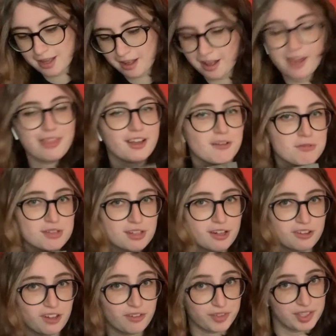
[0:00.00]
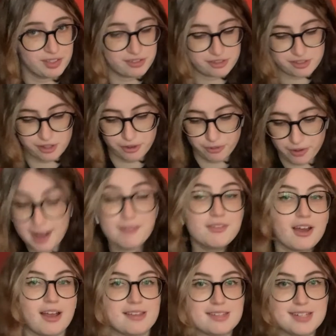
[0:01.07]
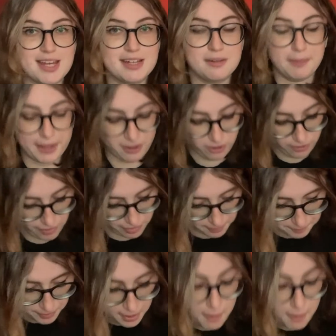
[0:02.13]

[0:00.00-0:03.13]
I think I'm just gonna love it. So I've not hesitated to buy all of them